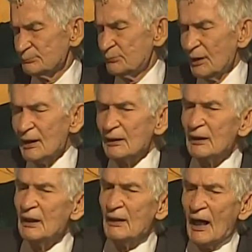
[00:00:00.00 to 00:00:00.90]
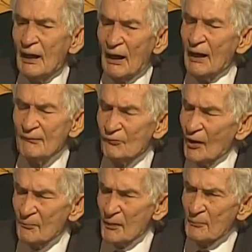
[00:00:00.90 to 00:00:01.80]
blog, I
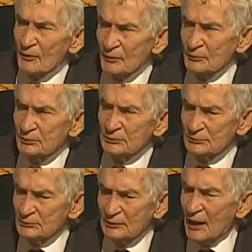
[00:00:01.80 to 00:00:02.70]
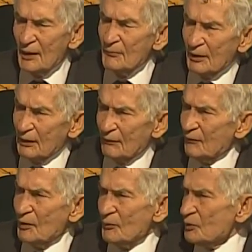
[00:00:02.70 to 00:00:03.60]
invite people to comment, and if
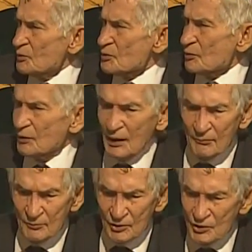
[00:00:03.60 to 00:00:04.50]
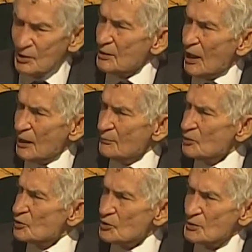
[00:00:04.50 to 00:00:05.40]
they don't want to use their name, just
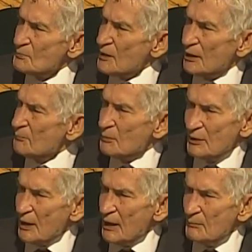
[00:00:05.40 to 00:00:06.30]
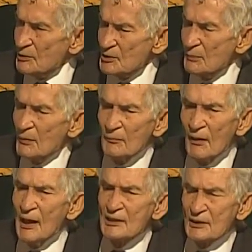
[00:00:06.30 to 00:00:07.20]
anonymous, or just make up a name. And some of
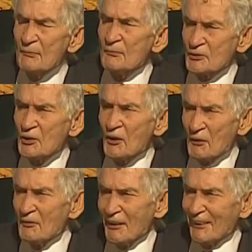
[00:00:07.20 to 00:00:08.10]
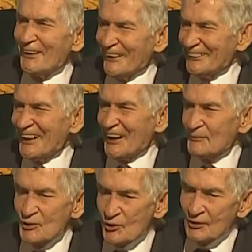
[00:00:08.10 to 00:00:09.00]
them start out like
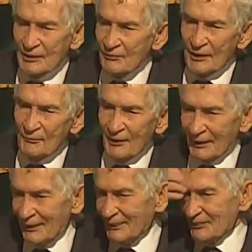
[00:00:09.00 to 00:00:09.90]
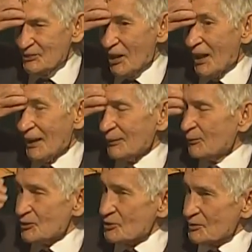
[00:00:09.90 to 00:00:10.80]
anonymous, or they give a name like John,
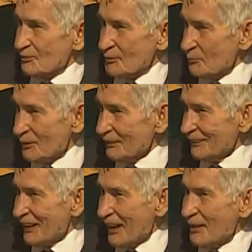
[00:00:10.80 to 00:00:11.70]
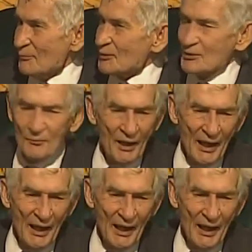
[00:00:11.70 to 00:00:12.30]
which is their middle name, or something.